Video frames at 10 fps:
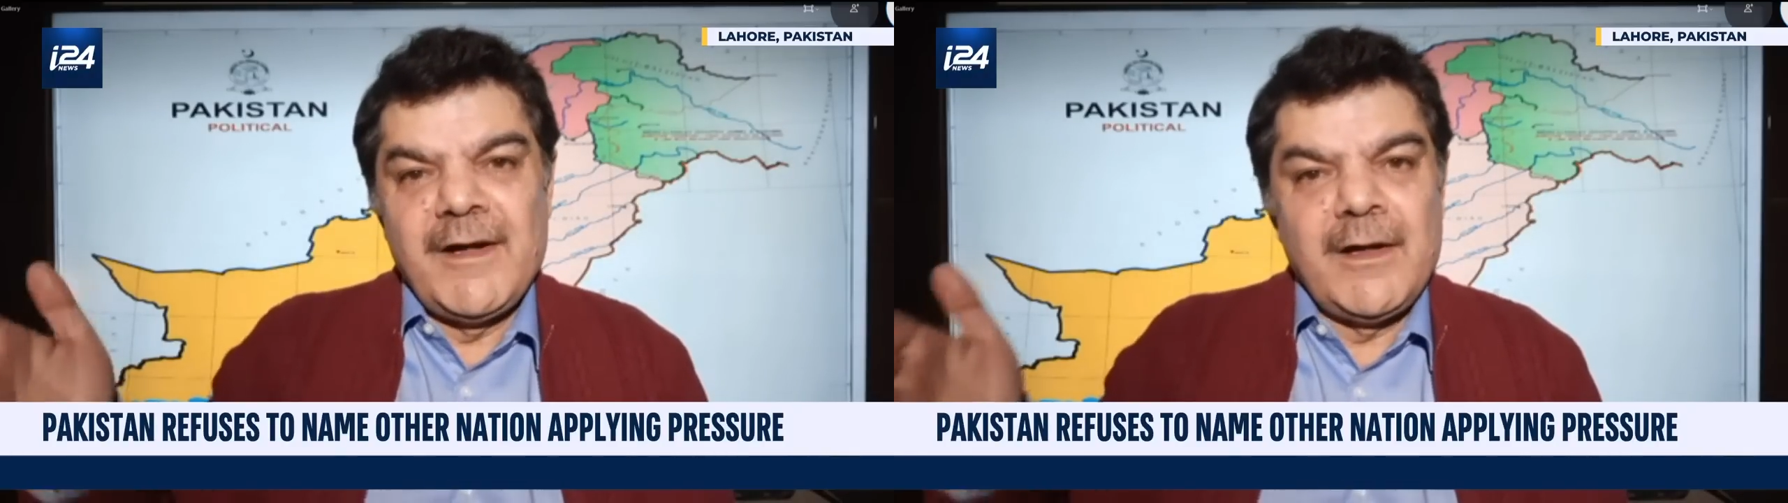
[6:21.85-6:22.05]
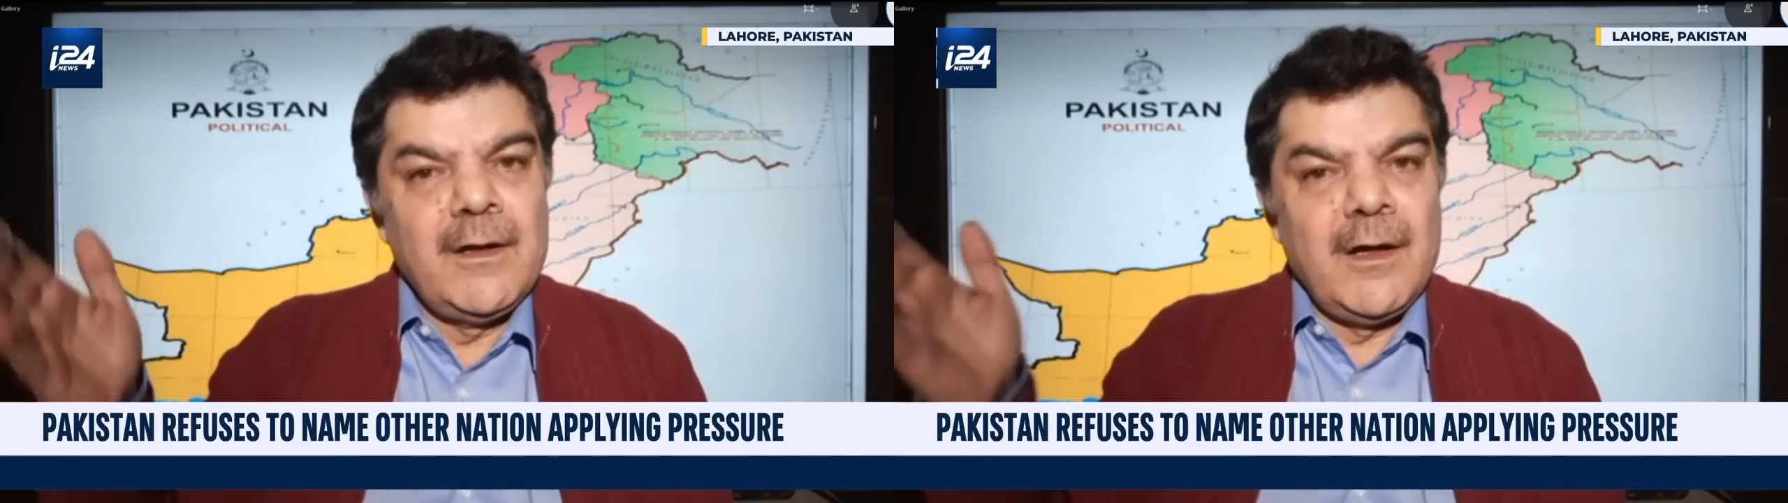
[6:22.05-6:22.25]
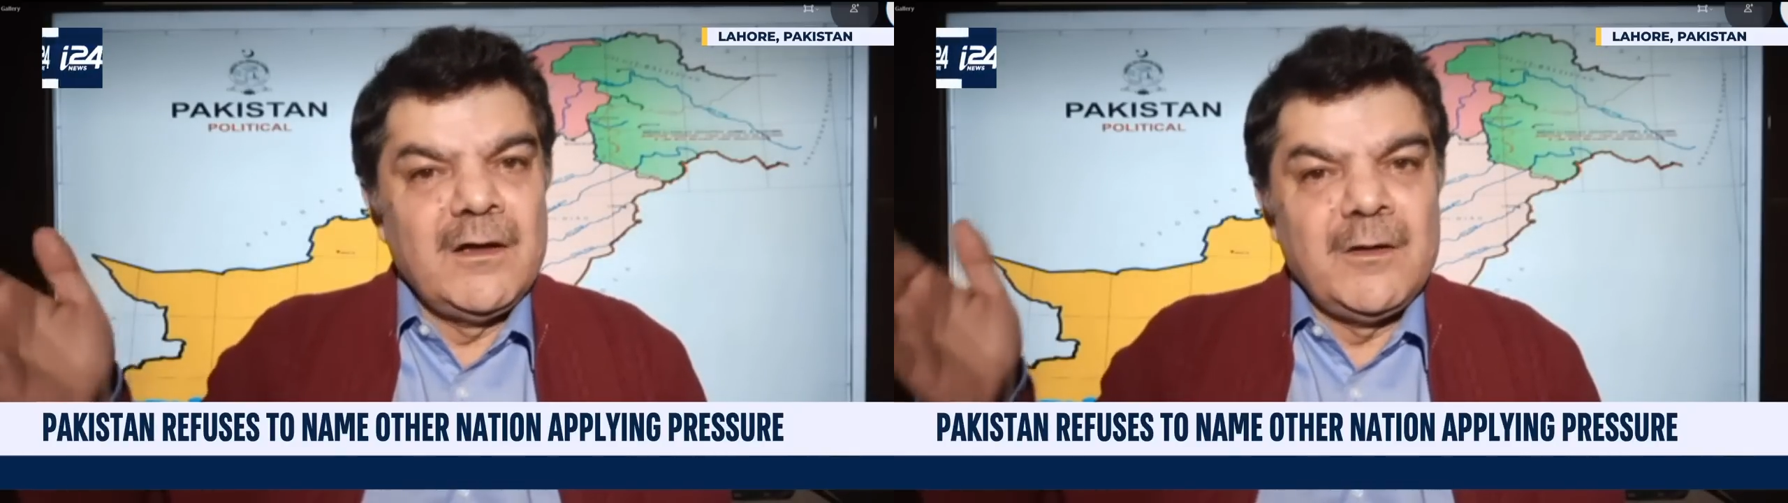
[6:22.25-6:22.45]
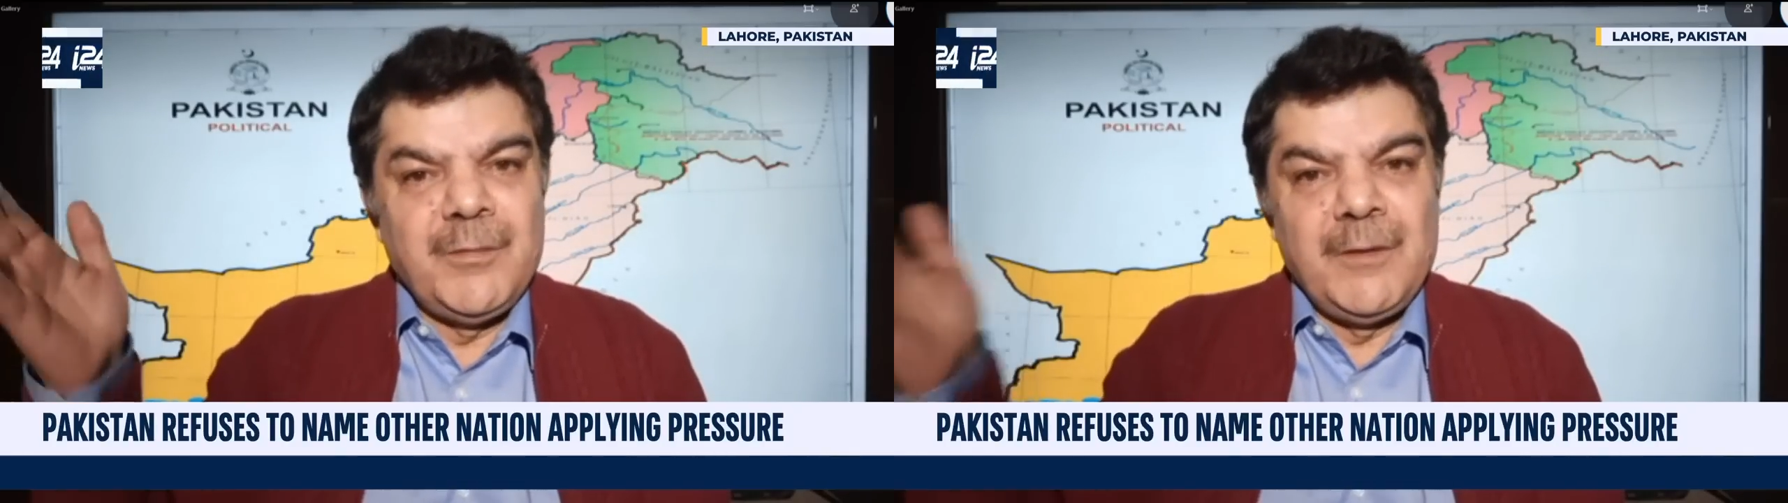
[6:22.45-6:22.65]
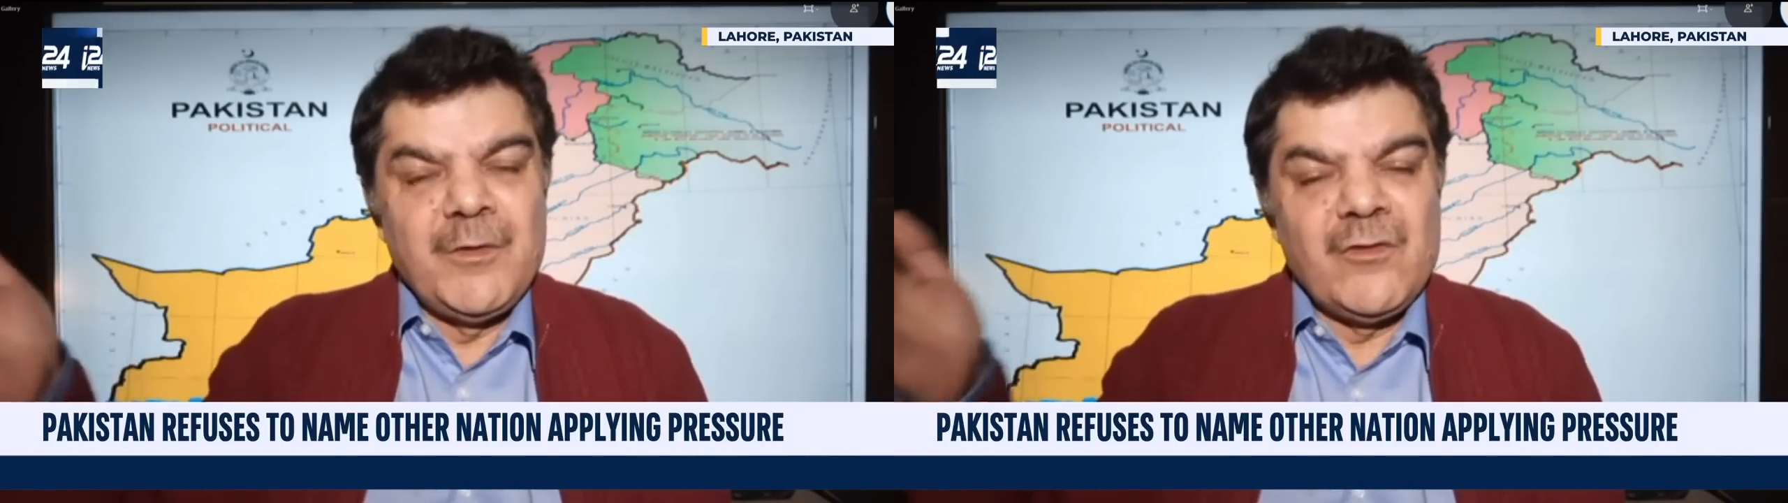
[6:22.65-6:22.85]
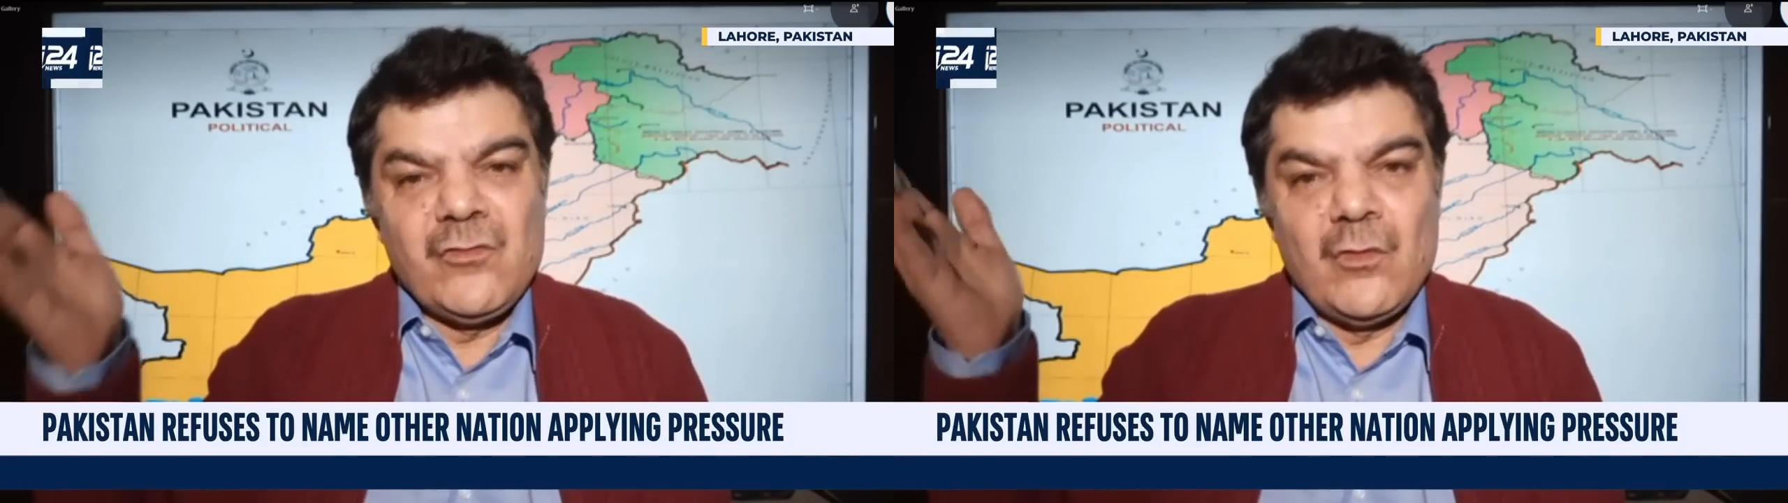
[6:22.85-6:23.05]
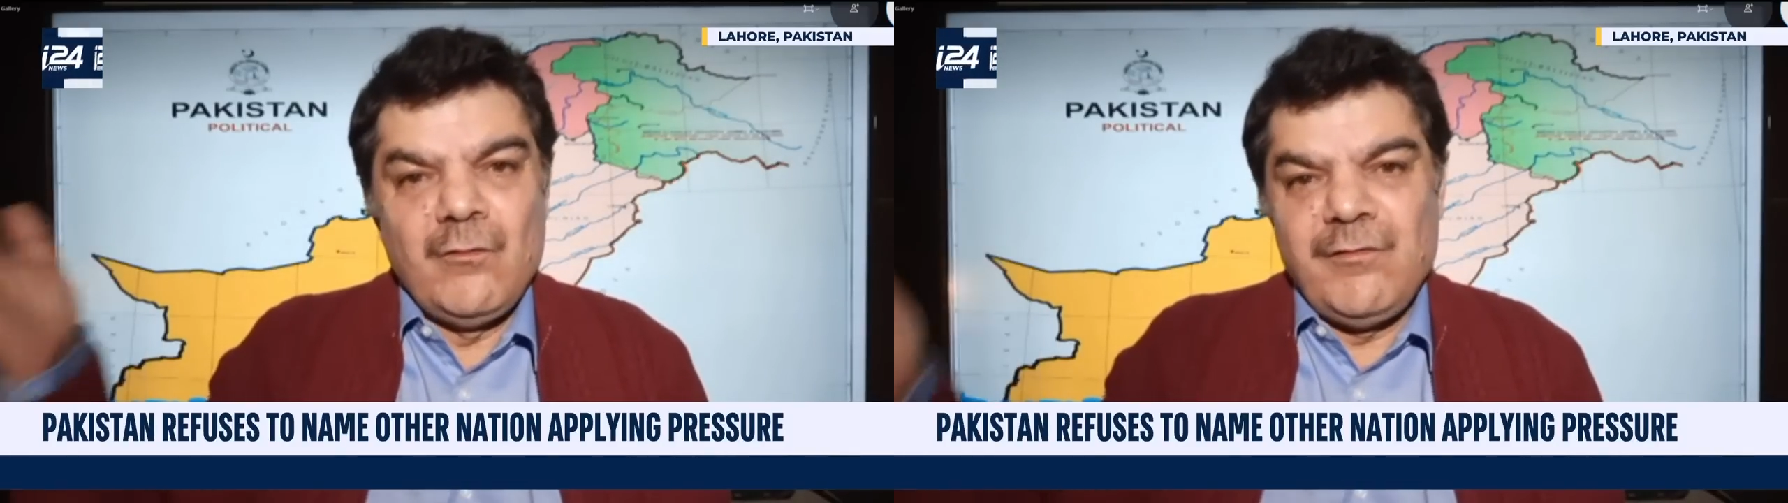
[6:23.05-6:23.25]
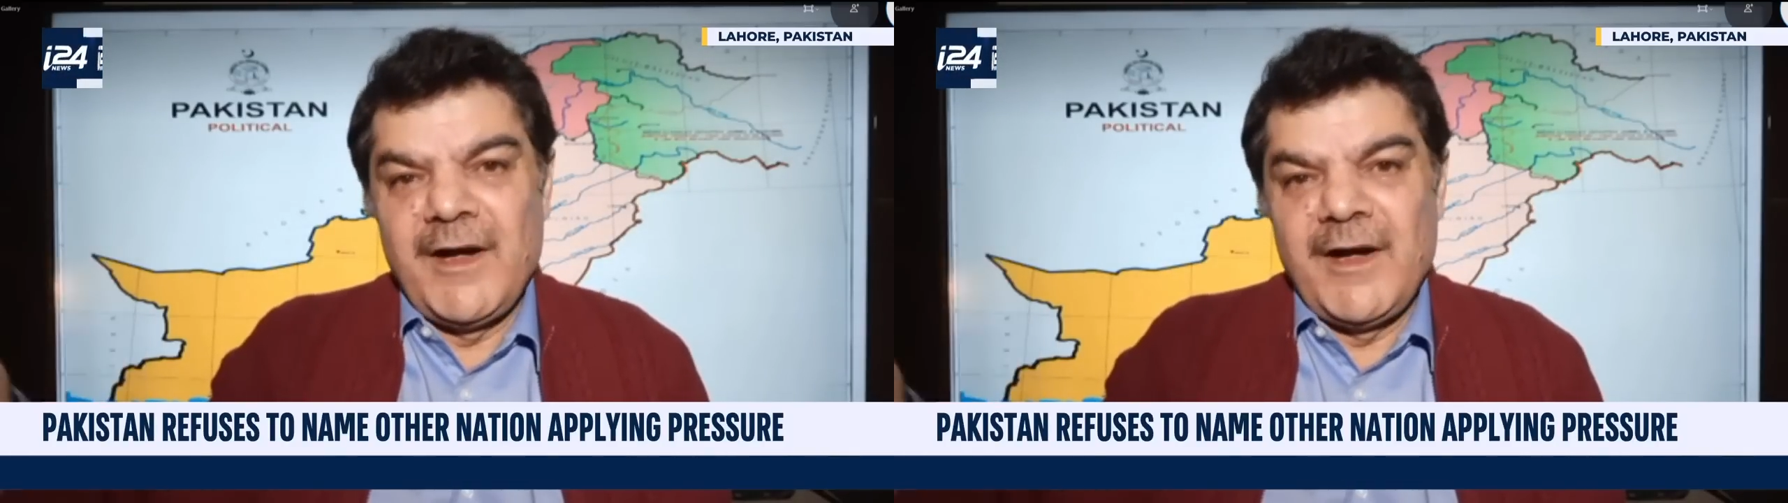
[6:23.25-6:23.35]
fighting other people's